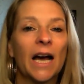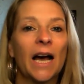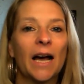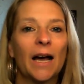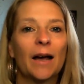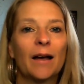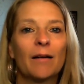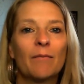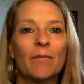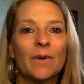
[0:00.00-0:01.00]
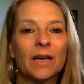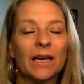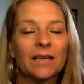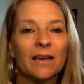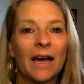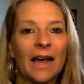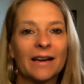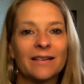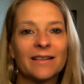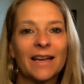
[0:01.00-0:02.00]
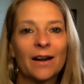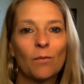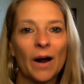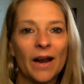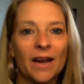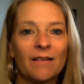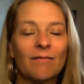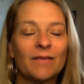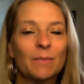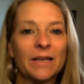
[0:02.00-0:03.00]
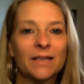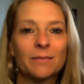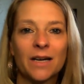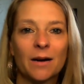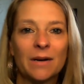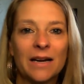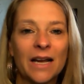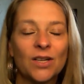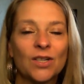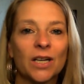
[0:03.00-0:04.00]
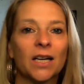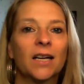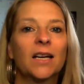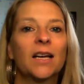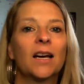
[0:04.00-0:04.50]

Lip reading: and to get away, spend some time in nature,